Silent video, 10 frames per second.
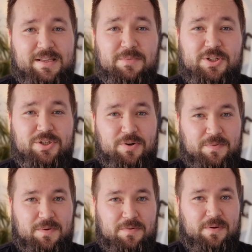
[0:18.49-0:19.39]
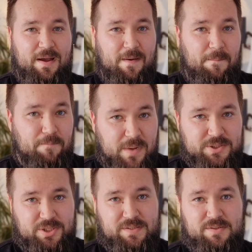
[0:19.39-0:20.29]
Let me show you a
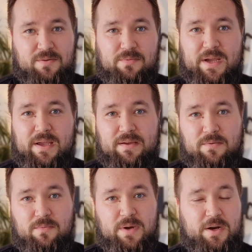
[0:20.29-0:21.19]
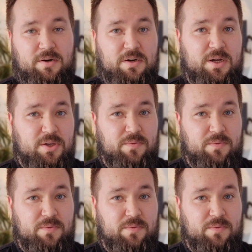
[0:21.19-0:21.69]
much easier way where